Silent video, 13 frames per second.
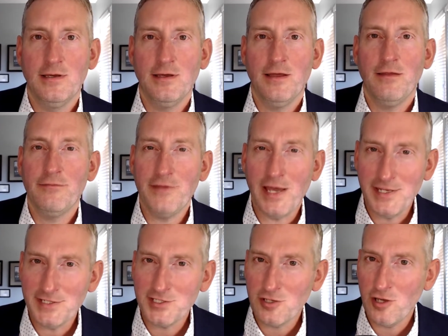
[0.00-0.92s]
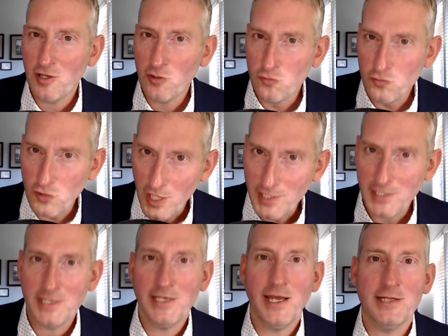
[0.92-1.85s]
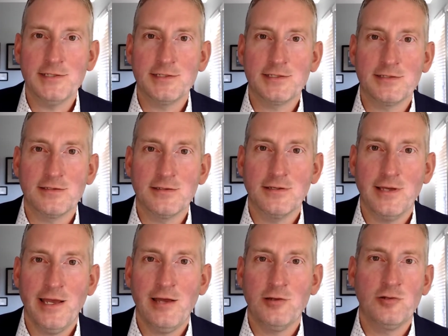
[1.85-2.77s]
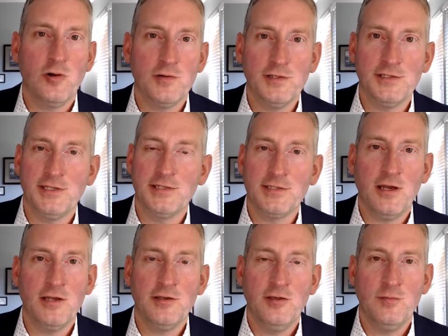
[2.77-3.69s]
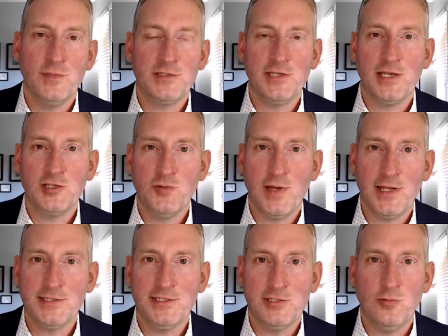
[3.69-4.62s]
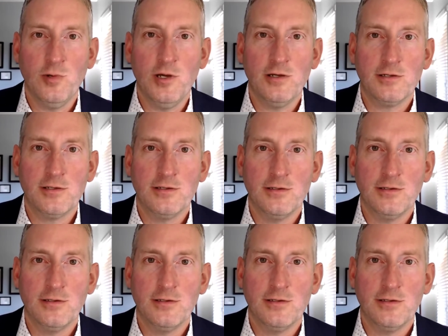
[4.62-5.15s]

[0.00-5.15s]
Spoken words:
that is going right against how God has designed human sexuality to work.